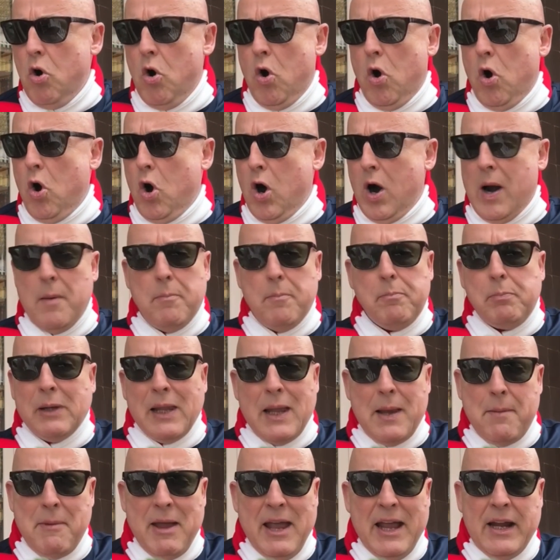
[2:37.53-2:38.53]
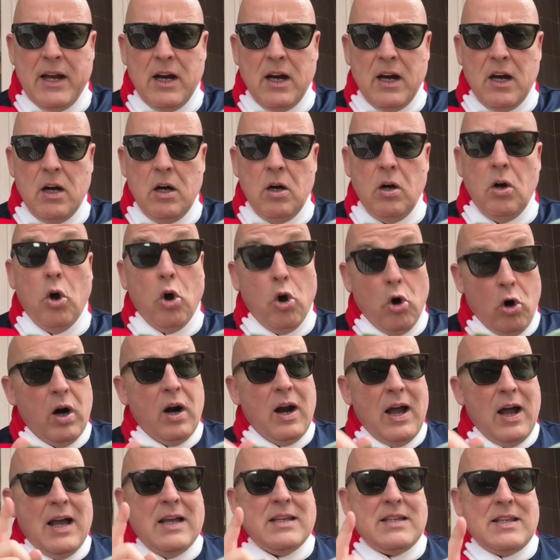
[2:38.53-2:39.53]
or playmaker, or
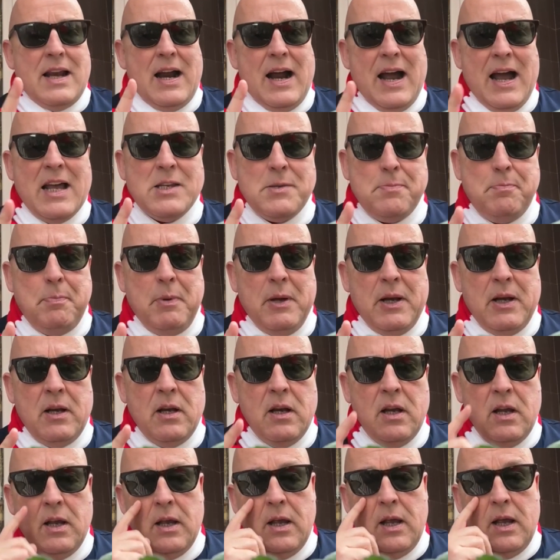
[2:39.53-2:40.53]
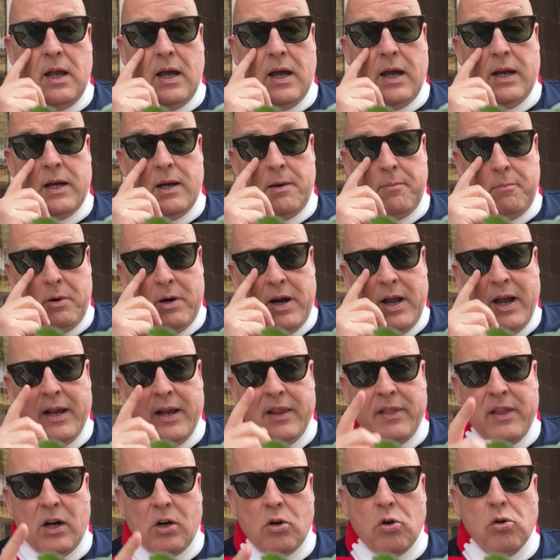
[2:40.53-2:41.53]
as there has been at number
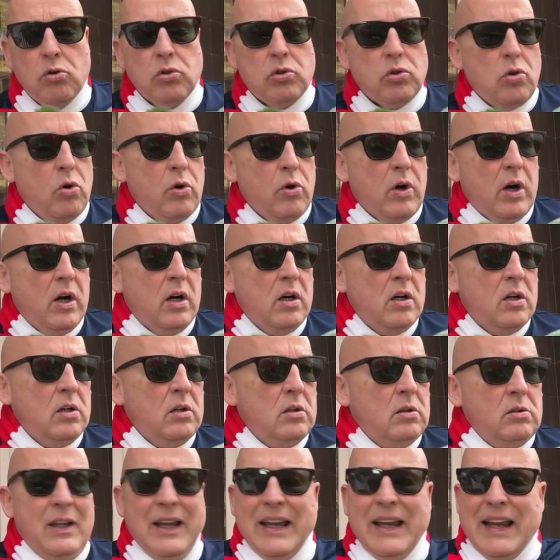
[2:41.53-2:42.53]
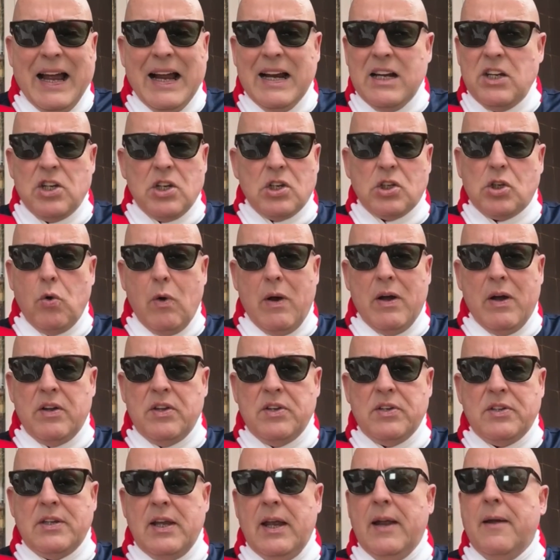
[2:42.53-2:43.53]
9, their goal scorer, they can't just go out
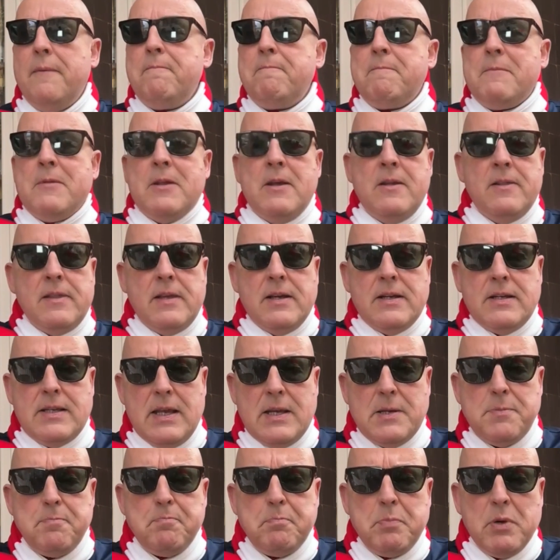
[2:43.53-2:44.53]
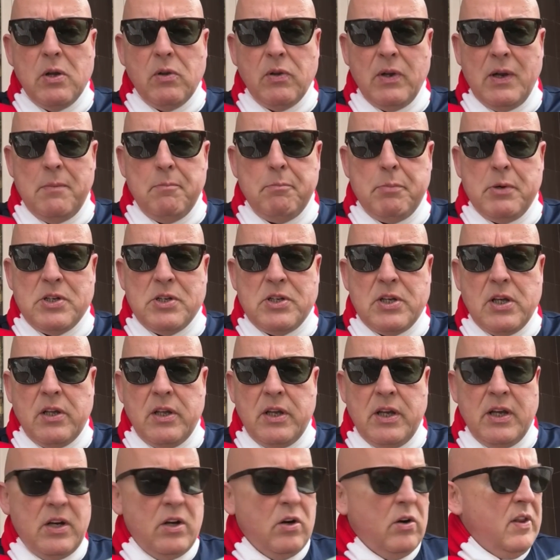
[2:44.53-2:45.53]
and say, there's this brilliant
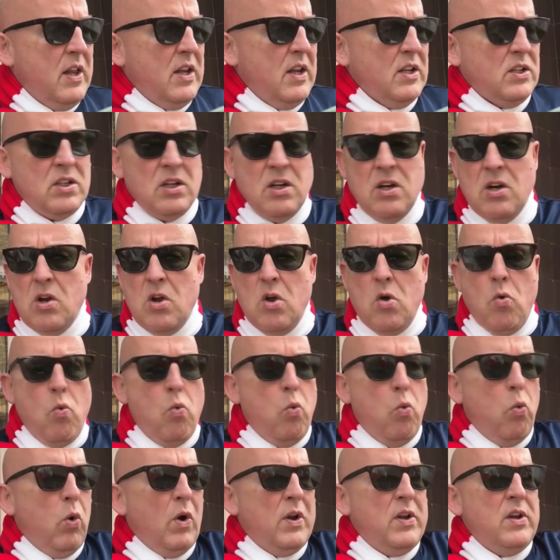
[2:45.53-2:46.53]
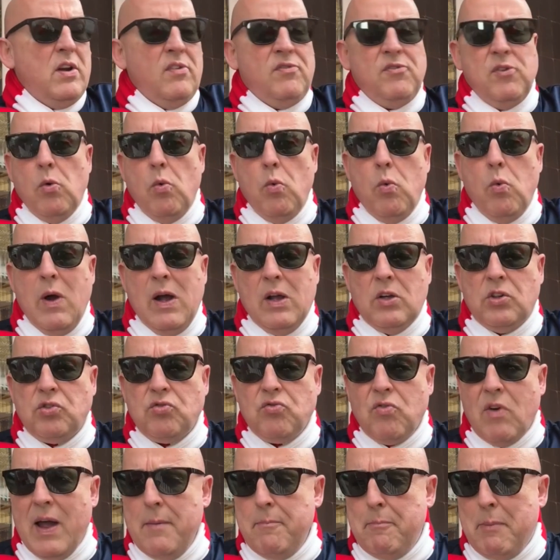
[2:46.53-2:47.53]
Brazilian or this wonderful Welsh
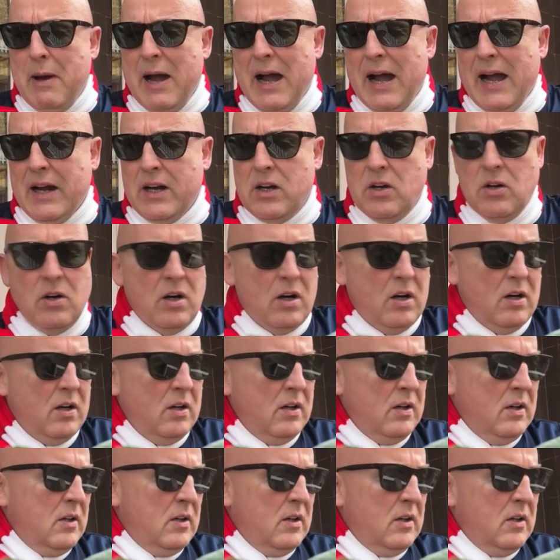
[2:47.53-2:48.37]
right back, or